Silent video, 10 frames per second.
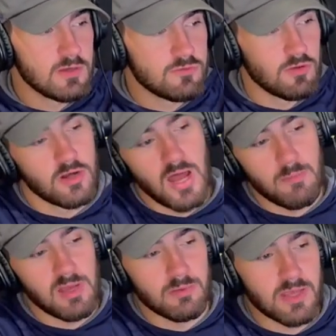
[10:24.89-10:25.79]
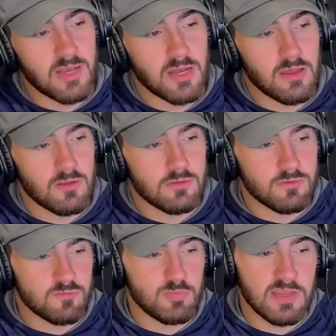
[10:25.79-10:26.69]
So to not be able to hit any of
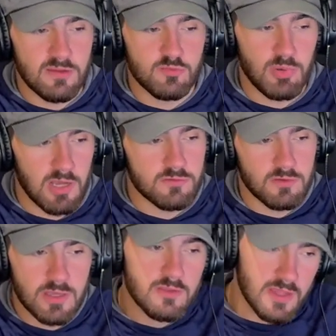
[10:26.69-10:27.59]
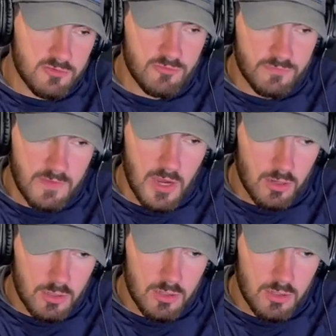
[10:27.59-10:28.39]
those is puzzling. That's fair.